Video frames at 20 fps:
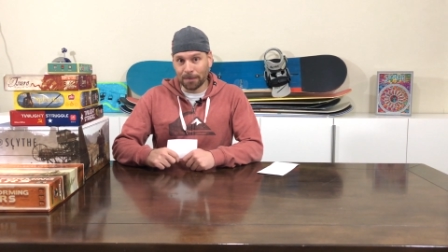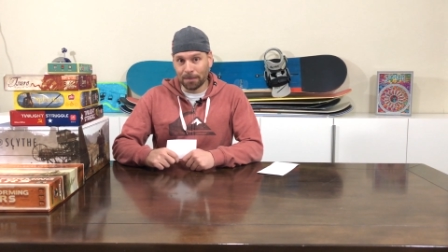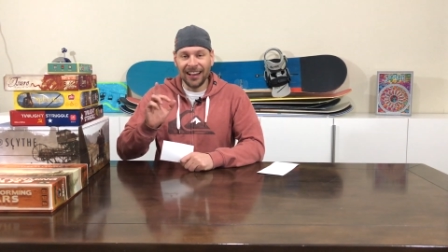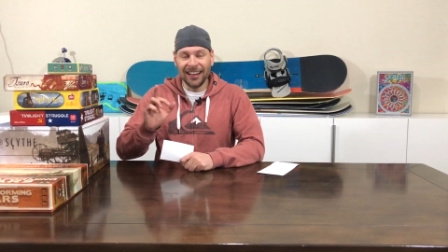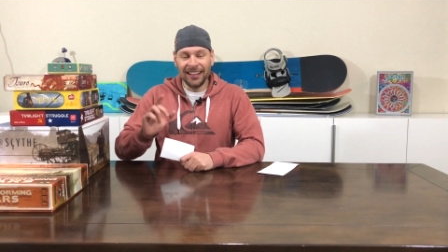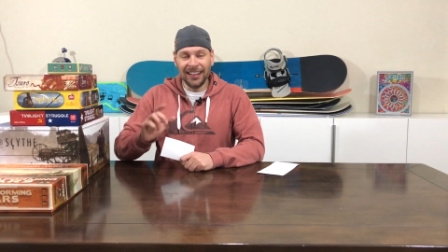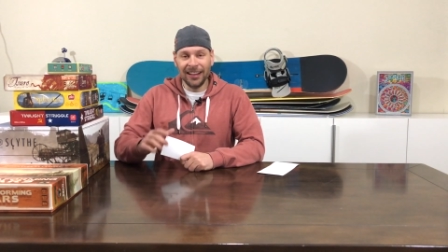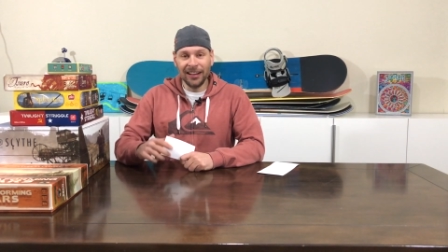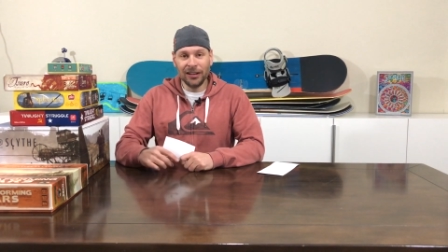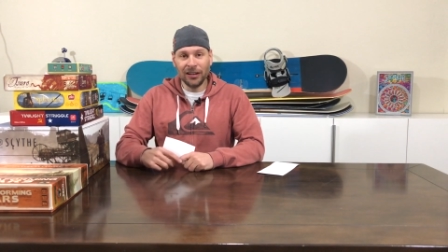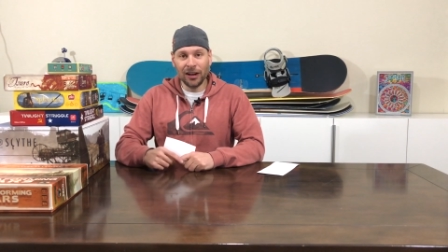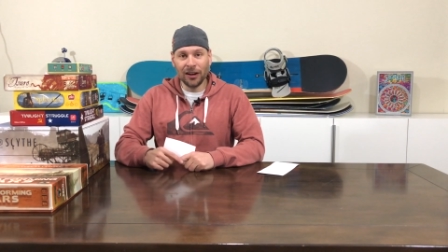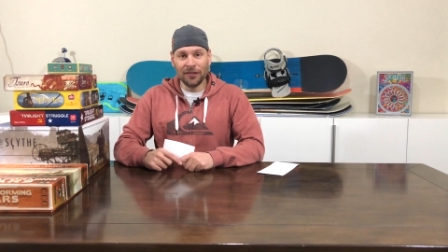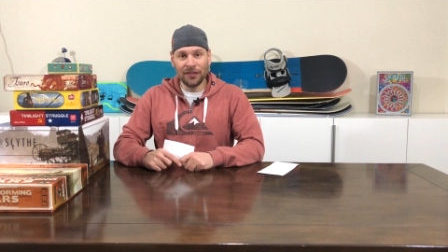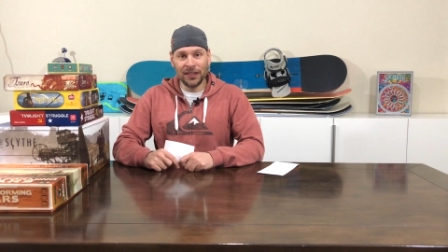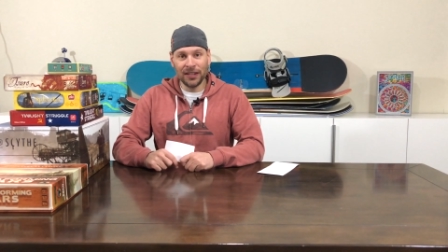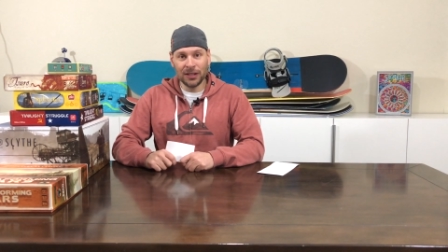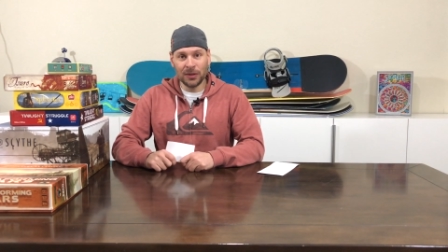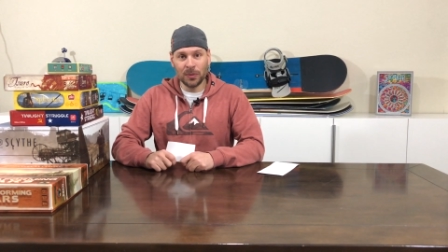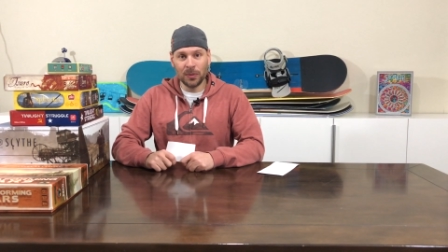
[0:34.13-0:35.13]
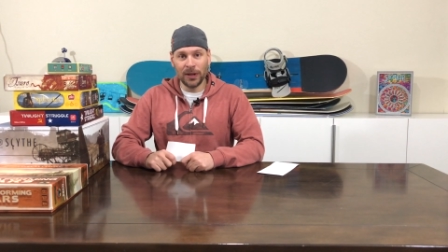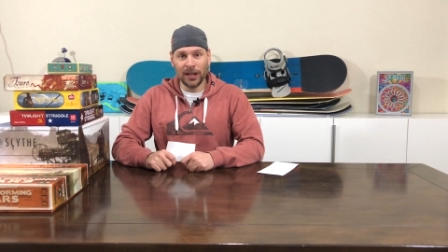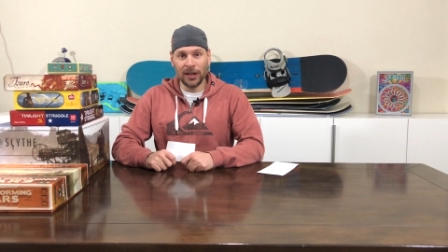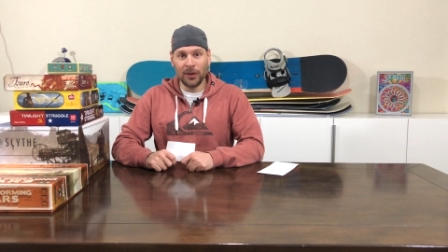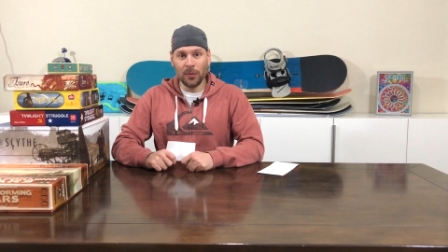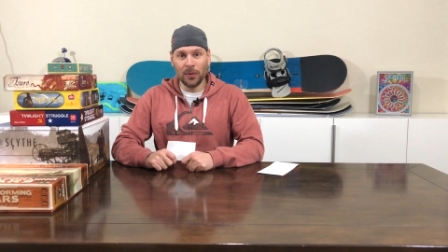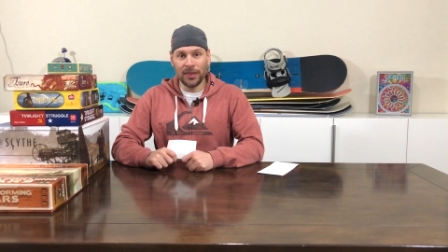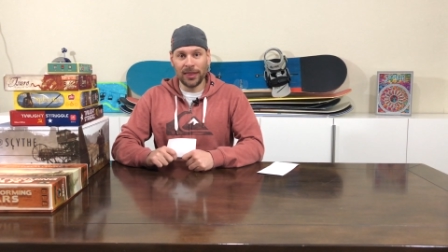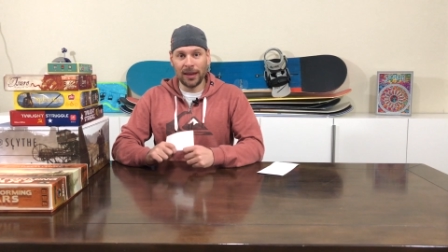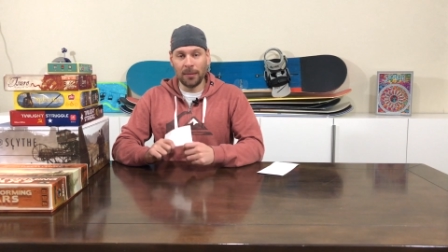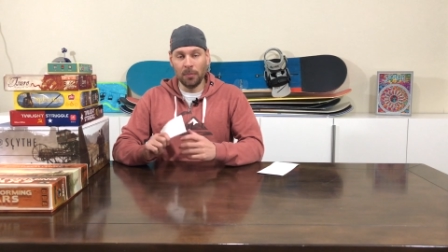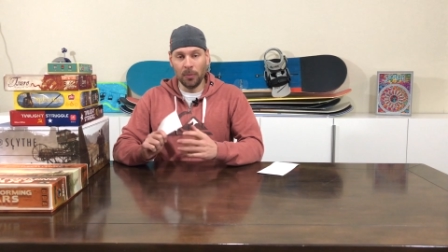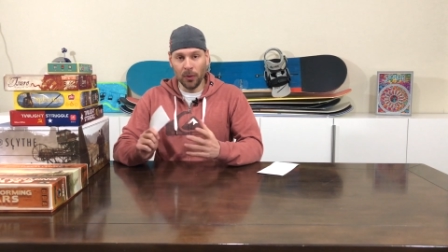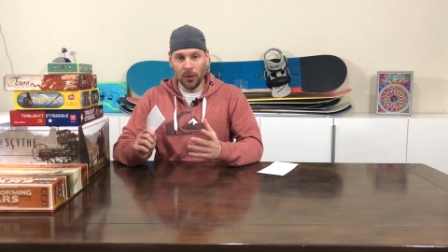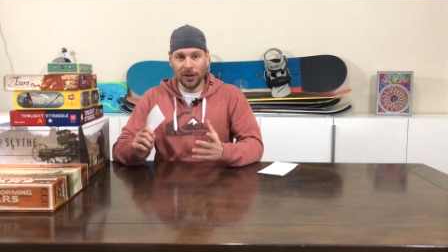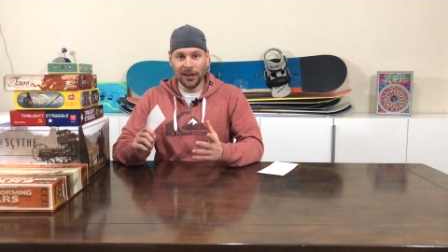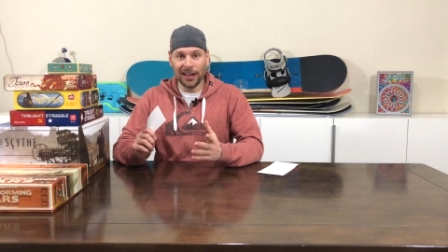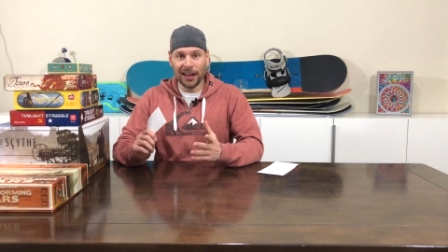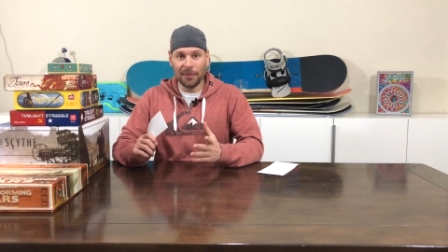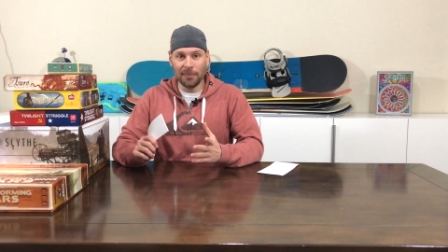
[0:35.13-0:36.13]
I kicked off this week with a
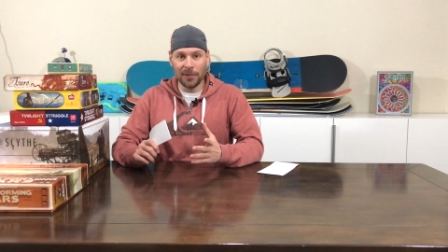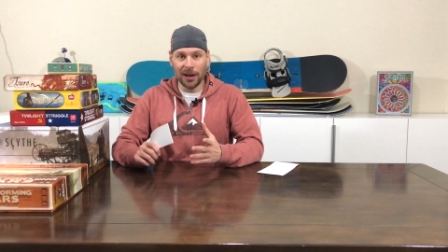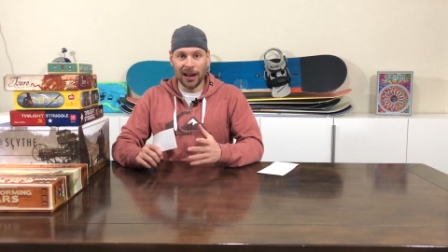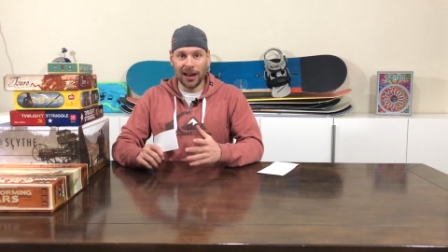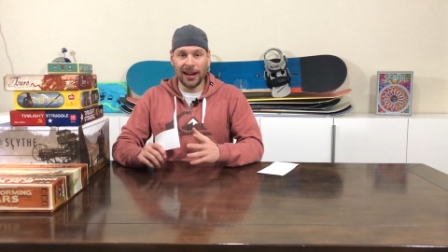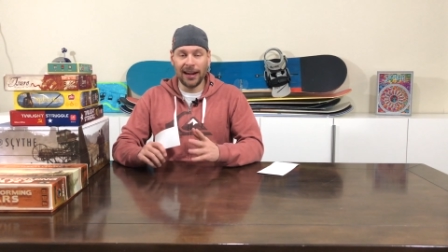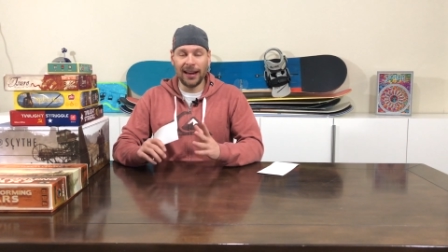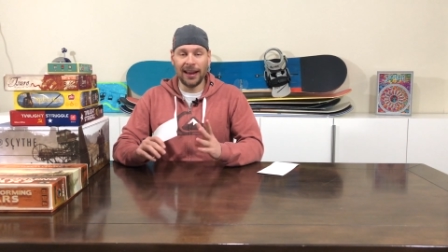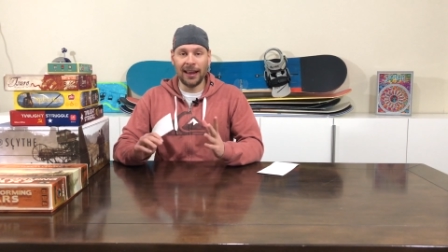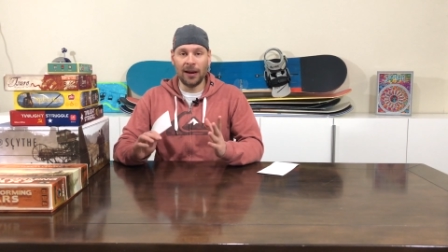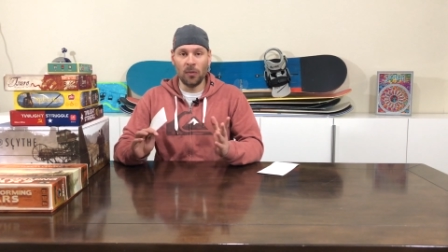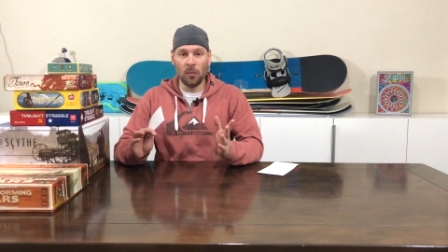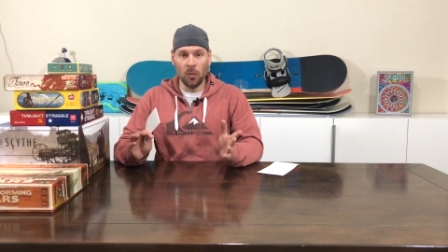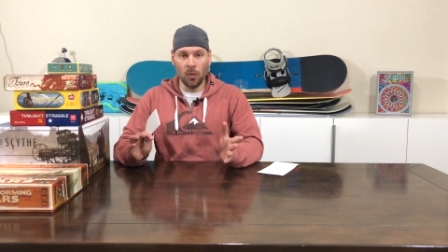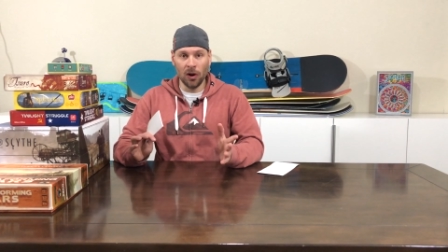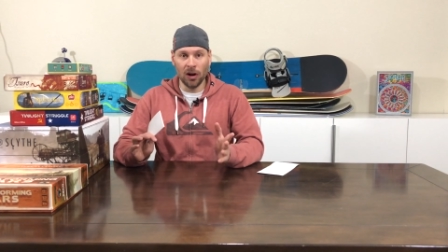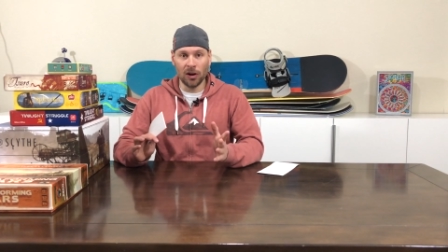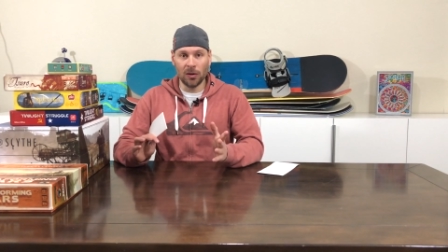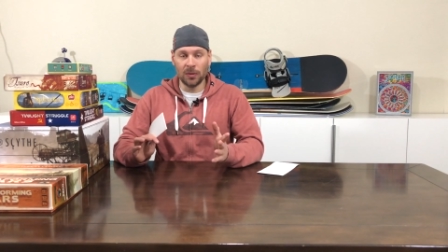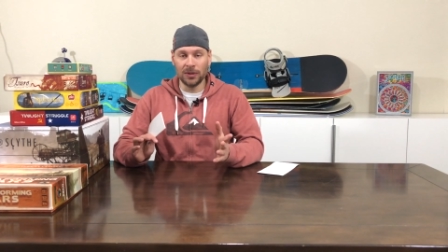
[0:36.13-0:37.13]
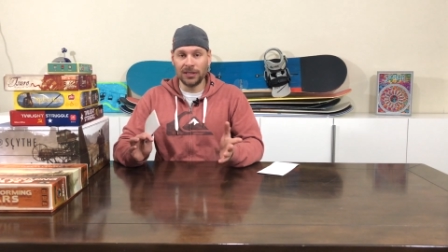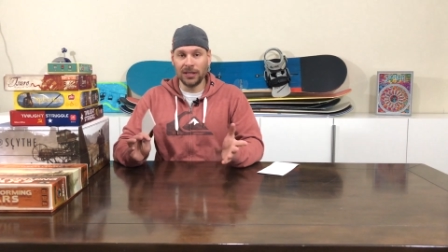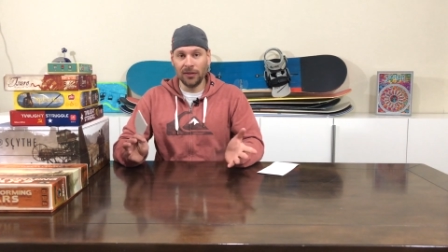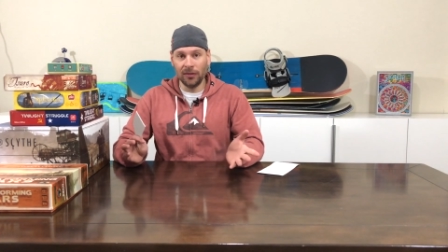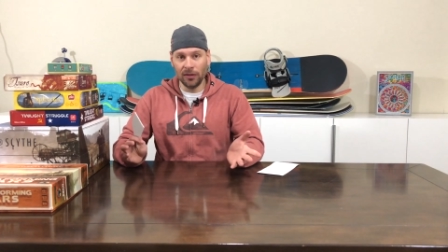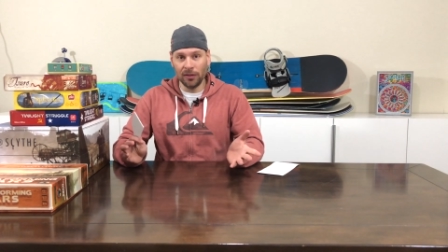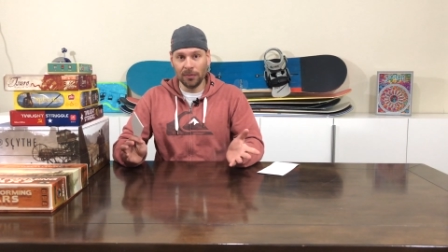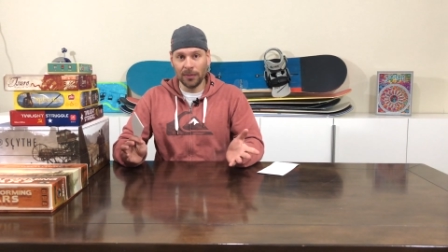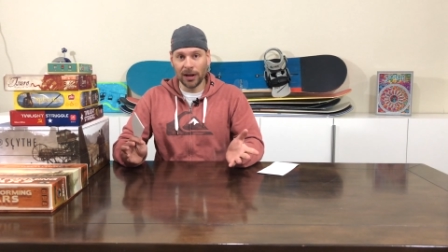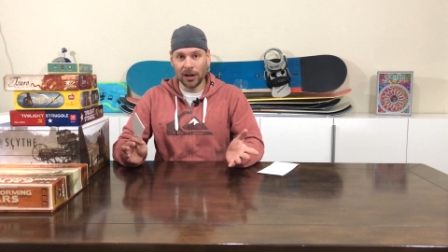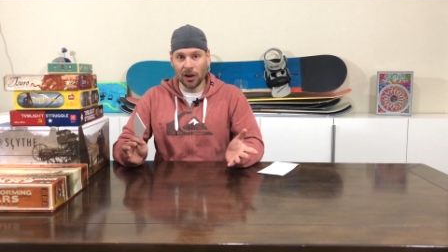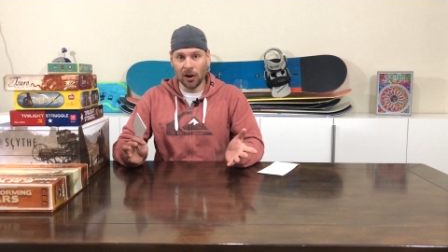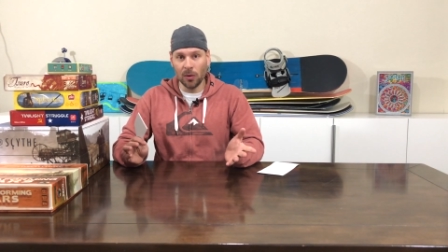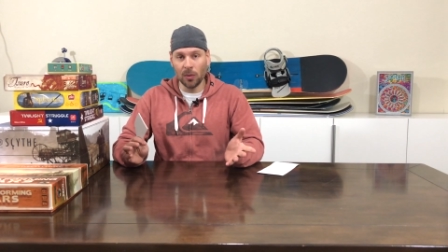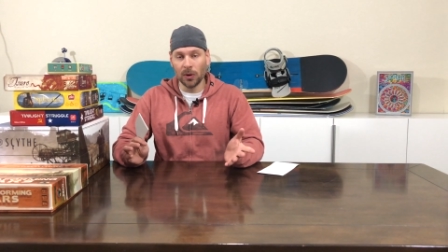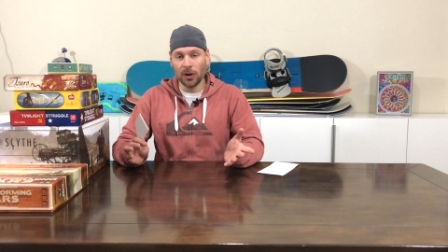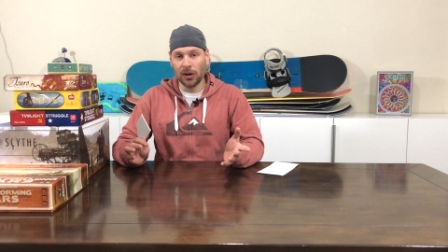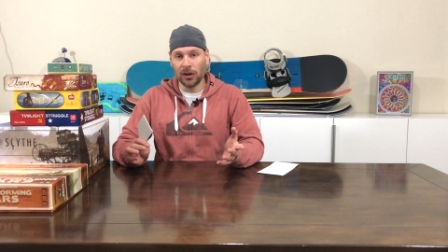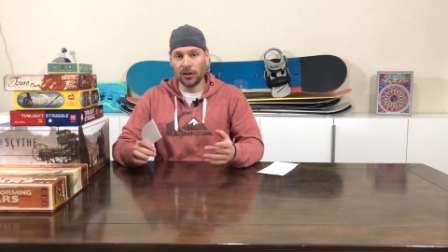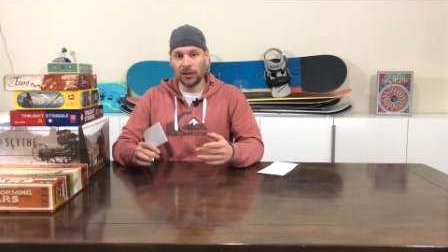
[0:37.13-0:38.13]
board game night at work with several of my
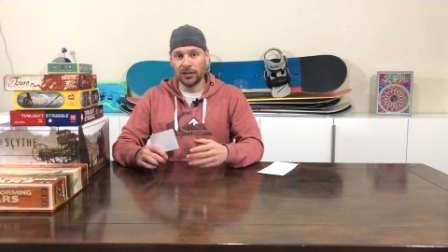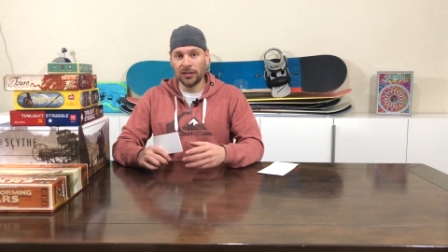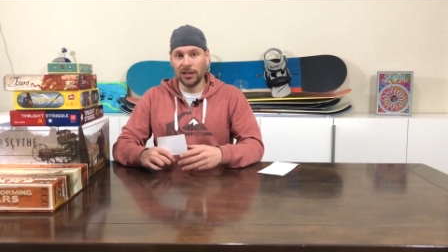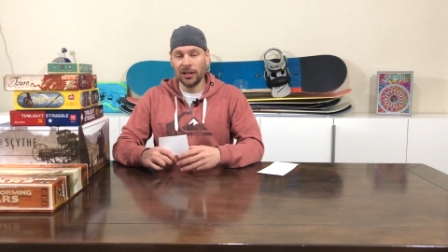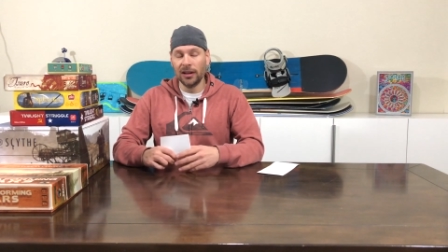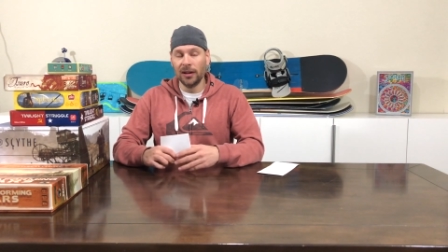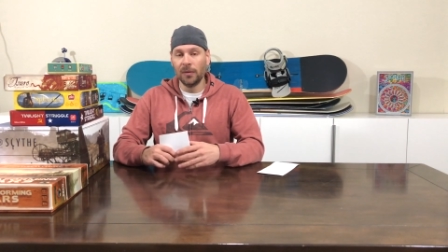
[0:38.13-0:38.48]
coworkers.